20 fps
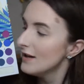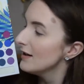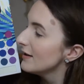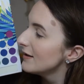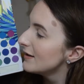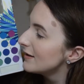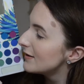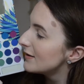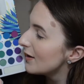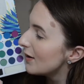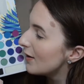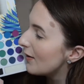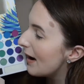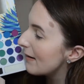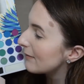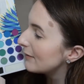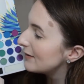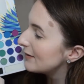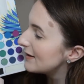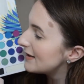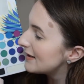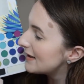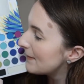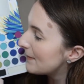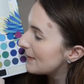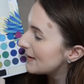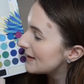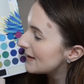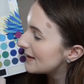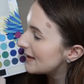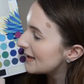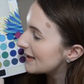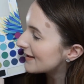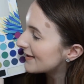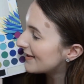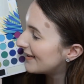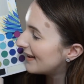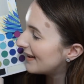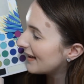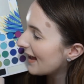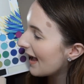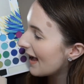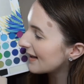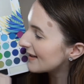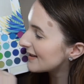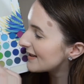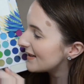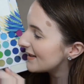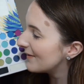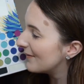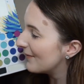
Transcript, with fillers: So I'm going to dip into this colour next.